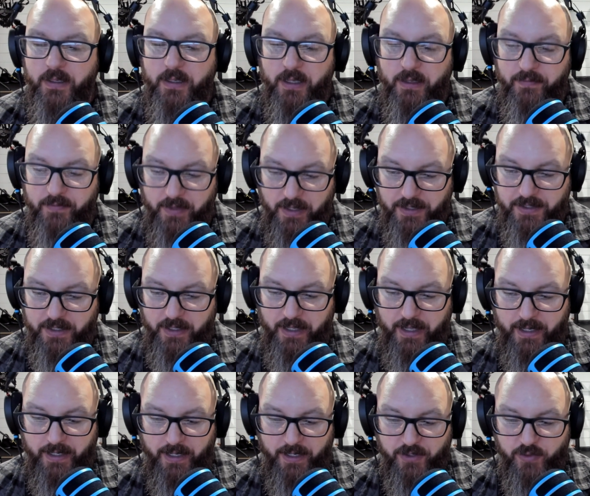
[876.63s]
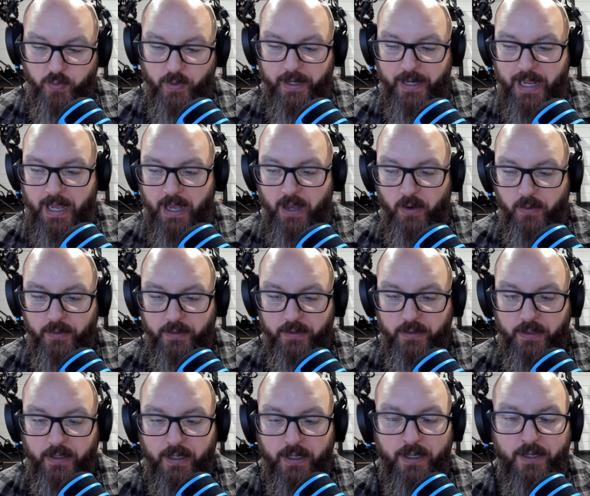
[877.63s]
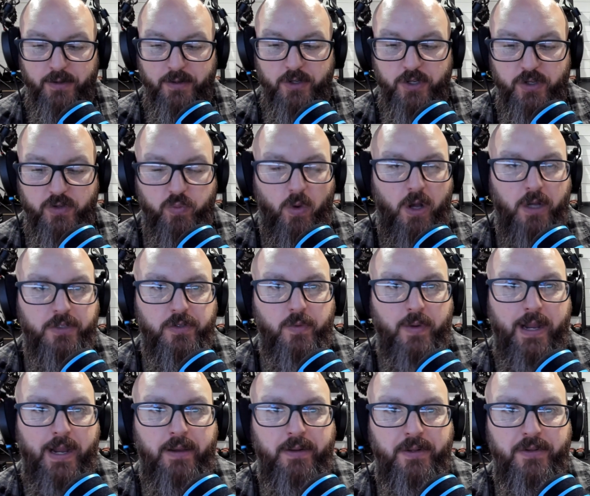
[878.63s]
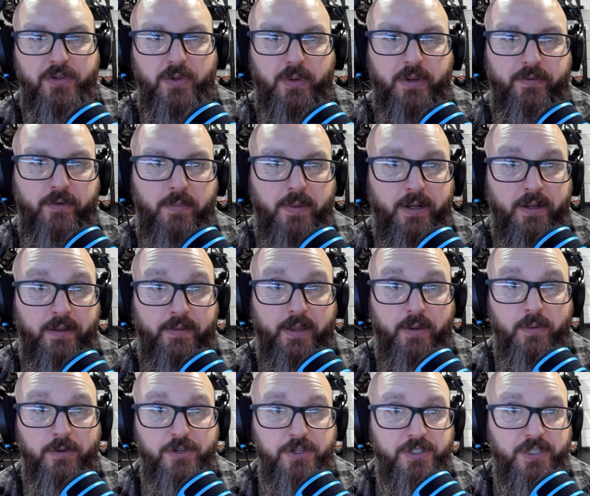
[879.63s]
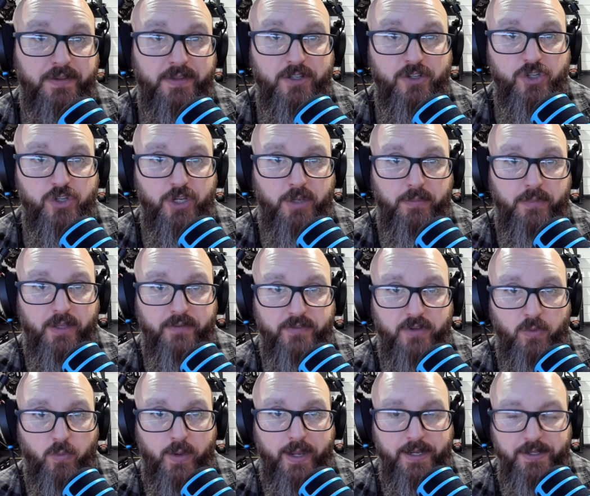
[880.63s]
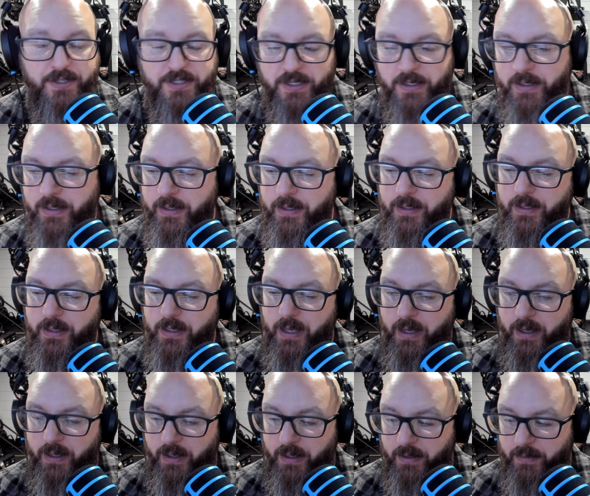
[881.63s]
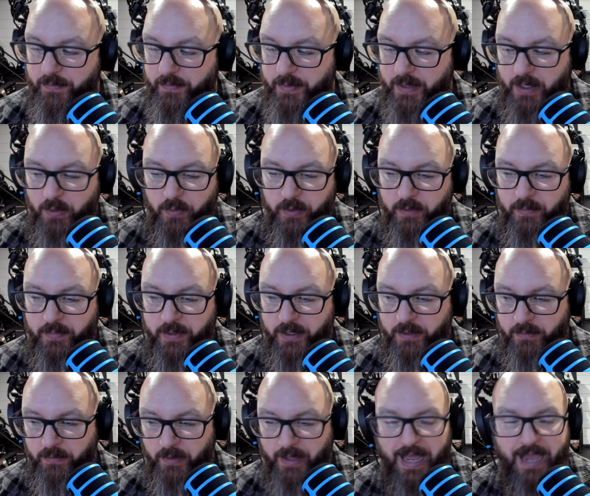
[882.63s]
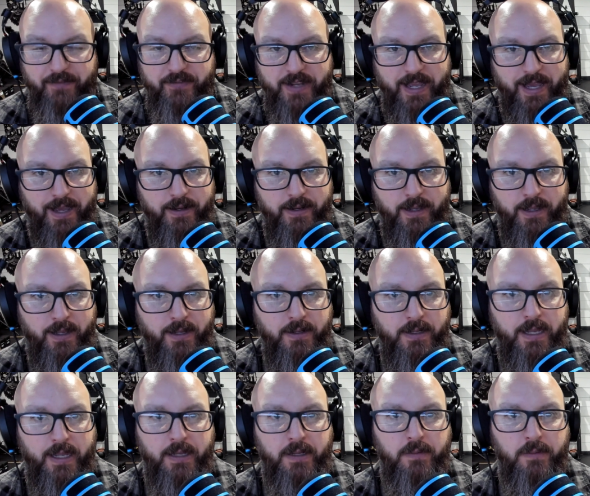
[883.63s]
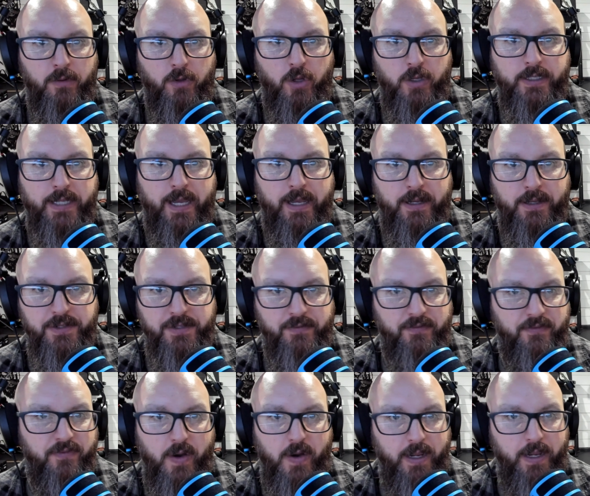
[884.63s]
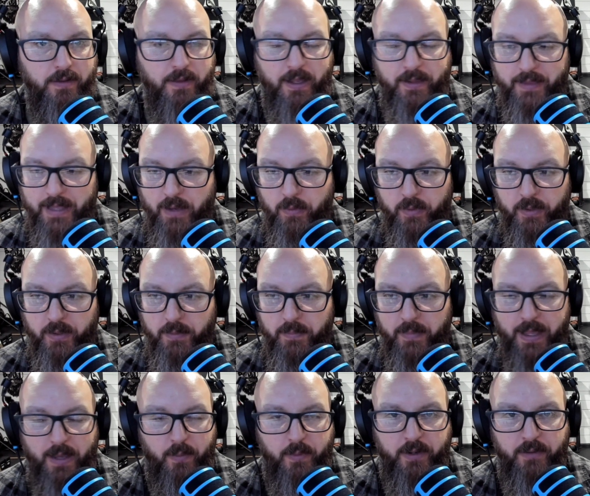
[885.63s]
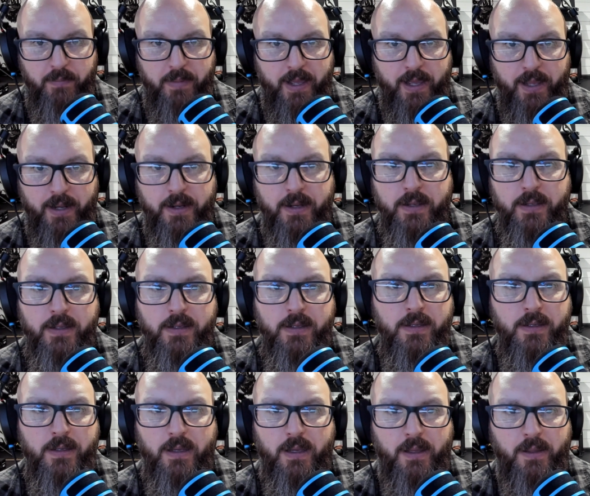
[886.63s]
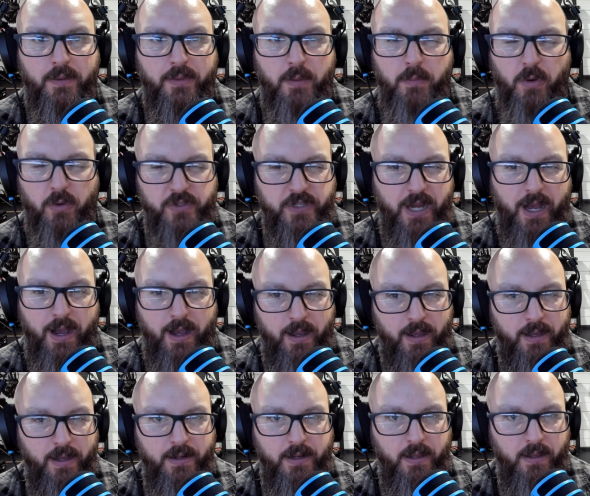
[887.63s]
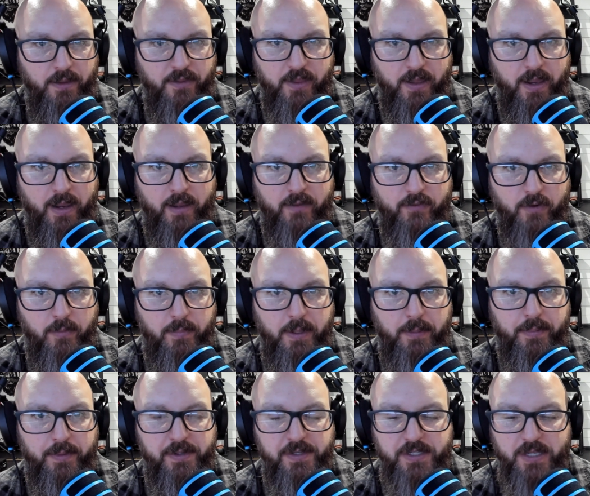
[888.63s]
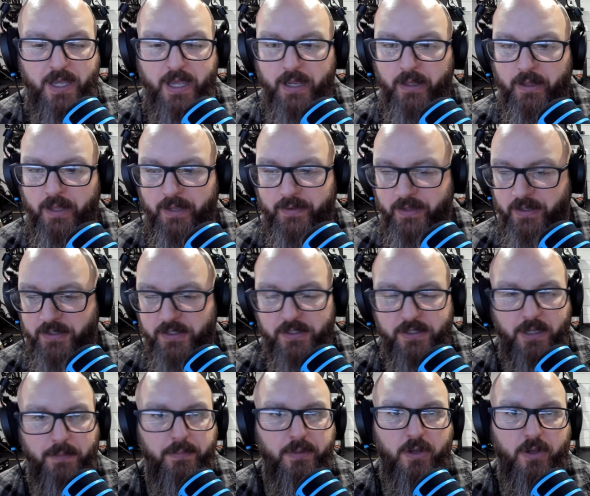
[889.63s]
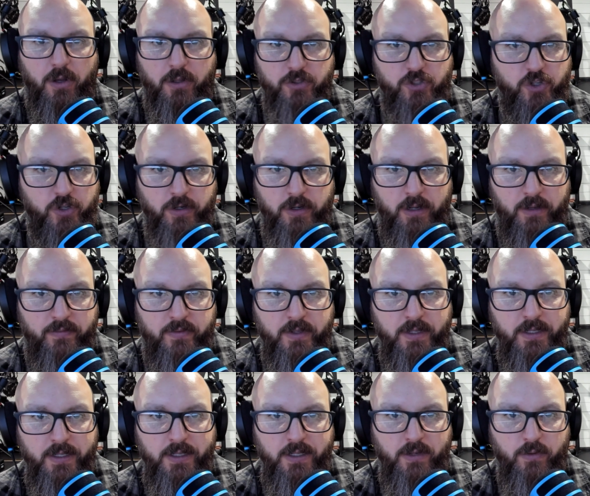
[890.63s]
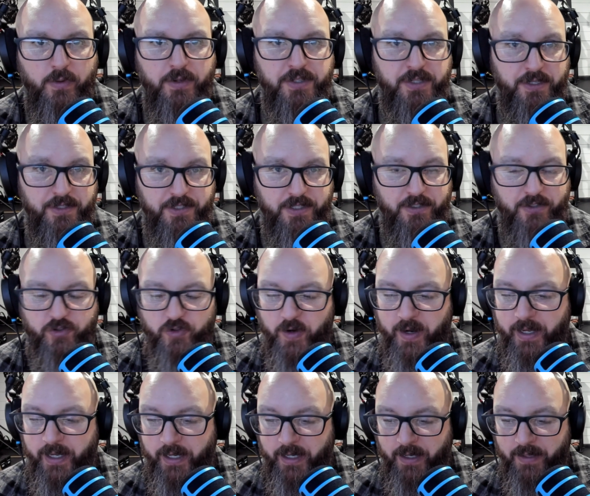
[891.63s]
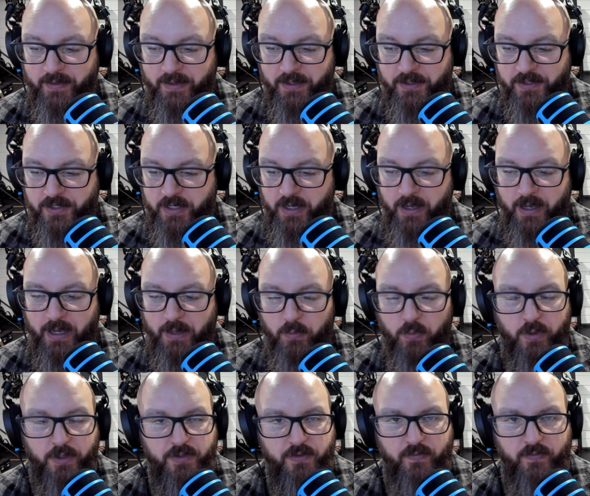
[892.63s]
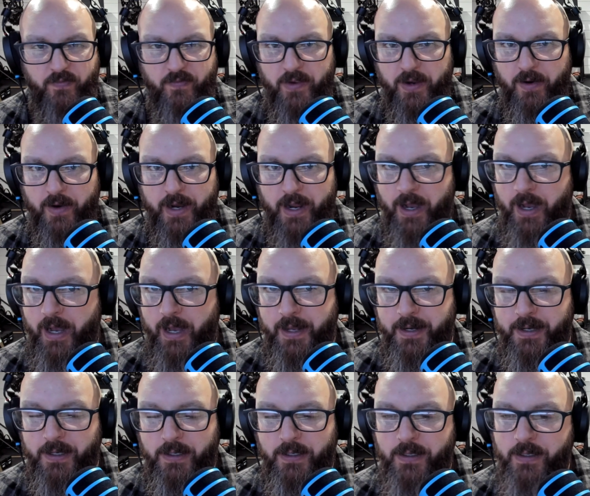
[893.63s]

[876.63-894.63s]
if these ladies went out and just walked around and told everybody they were just at the gym lifting weights, they would have been laughed at and looked at as a freak. Like, that would have been the most odd thing for people to say. Like, this subculture of resistance training at this time was very odd.